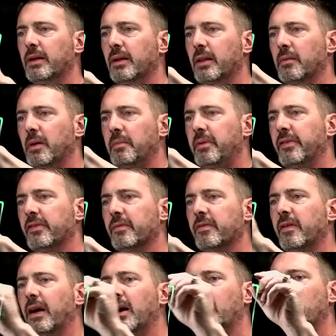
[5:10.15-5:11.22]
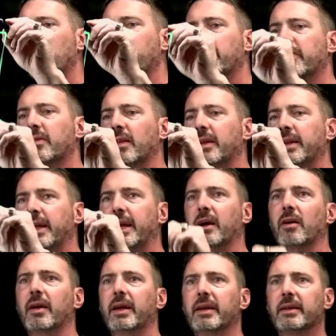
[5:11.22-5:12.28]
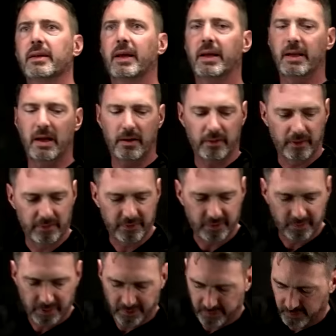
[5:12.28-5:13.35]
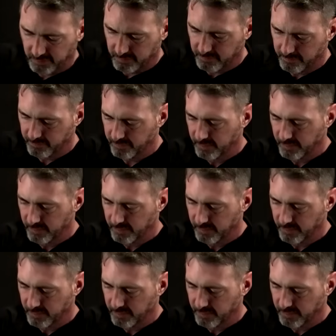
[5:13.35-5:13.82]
There might be some valves letting air in and out of this piston.